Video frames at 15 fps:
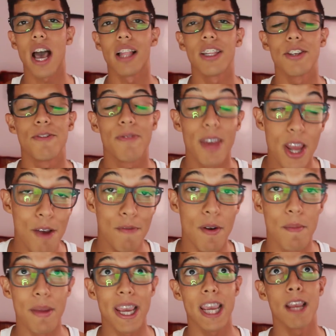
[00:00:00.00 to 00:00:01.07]
challenge video
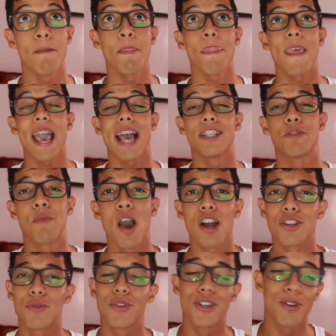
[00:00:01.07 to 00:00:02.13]
for me. And to be
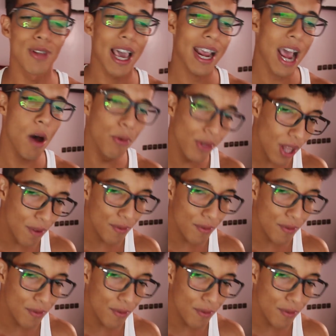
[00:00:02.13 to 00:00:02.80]
honest with you, like I would